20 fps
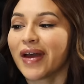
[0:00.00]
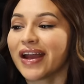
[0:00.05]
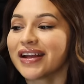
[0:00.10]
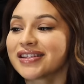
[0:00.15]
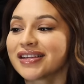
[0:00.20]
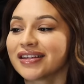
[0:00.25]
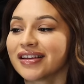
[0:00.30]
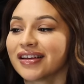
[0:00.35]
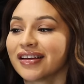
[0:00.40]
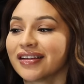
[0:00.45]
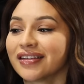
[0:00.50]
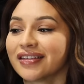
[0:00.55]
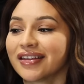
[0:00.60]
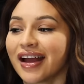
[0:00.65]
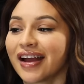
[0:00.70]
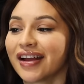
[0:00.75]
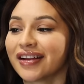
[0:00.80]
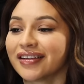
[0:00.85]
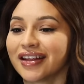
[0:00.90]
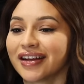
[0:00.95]
back More to straight, the,
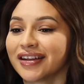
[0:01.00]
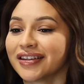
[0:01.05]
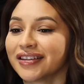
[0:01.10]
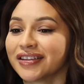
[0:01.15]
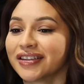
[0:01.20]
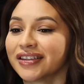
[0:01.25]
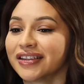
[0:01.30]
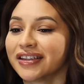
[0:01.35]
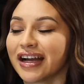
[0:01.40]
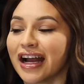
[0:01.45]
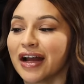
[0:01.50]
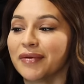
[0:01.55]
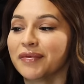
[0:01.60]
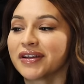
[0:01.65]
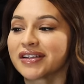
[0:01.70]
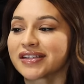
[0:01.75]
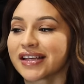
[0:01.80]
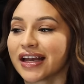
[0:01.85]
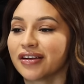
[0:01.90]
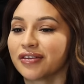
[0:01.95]
that that yeah. look. Yeah. I'm
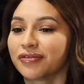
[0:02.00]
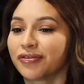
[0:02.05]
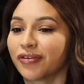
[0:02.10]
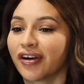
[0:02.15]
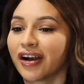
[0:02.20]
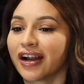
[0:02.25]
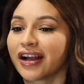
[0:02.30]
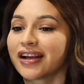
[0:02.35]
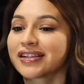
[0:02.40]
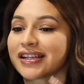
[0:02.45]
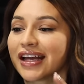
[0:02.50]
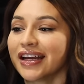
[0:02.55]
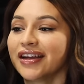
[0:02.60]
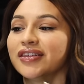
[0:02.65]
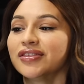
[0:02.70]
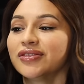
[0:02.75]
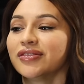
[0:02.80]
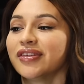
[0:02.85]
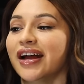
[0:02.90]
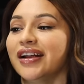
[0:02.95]
excited for it because I
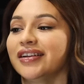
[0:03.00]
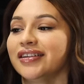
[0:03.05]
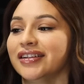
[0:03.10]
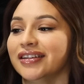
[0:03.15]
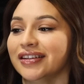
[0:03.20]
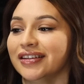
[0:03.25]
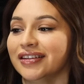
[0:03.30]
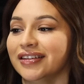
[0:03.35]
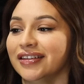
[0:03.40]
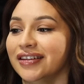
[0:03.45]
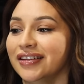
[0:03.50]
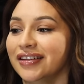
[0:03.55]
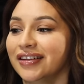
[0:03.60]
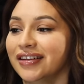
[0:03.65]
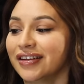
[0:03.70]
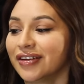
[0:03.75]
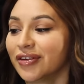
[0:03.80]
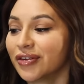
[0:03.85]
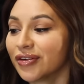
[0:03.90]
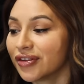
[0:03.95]
could do that look.
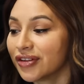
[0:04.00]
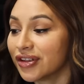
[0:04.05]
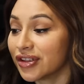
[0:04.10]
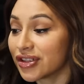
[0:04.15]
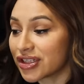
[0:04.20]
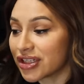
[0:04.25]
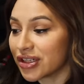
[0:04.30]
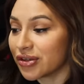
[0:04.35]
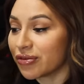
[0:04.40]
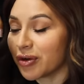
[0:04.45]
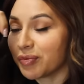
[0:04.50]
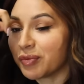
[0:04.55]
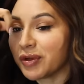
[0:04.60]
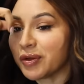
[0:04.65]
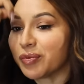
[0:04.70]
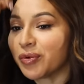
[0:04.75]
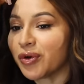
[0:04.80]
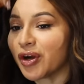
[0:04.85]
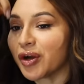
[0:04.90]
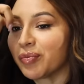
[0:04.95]
Yeah, the shit where
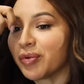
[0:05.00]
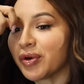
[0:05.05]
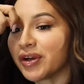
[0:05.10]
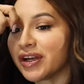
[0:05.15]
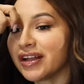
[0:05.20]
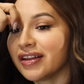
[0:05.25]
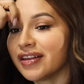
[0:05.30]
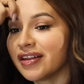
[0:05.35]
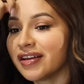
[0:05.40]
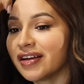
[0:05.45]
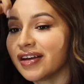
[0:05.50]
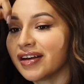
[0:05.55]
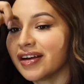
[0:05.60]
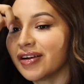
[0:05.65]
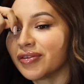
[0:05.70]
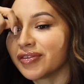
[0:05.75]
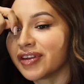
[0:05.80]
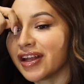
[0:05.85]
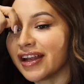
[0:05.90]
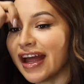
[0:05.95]
people are putting
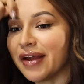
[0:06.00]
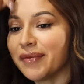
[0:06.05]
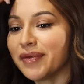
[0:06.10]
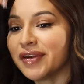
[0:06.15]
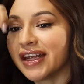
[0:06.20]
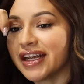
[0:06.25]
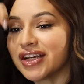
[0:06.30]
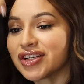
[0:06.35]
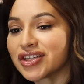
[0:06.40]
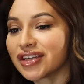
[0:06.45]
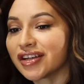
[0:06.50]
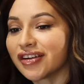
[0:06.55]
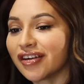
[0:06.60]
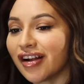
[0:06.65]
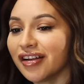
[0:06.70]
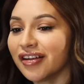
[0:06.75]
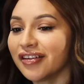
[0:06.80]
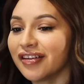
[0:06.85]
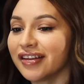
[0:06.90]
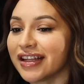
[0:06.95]
the the lamination and
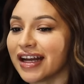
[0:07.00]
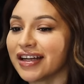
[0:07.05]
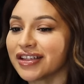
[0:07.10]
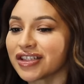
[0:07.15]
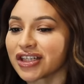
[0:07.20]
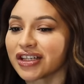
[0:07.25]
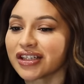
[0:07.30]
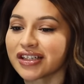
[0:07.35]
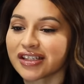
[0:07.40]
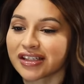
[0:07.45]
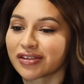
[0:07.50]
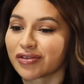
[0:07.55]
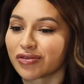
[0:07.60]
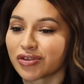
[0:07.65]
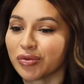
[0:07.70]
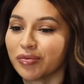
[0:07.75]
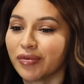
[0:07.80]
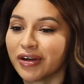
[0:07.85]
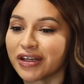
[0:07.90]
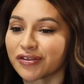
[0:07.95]
all of that, that yeah. shit is
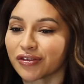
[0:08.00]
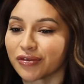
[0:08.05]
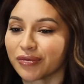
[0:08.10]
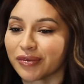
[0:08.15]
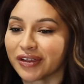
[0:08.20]
too much for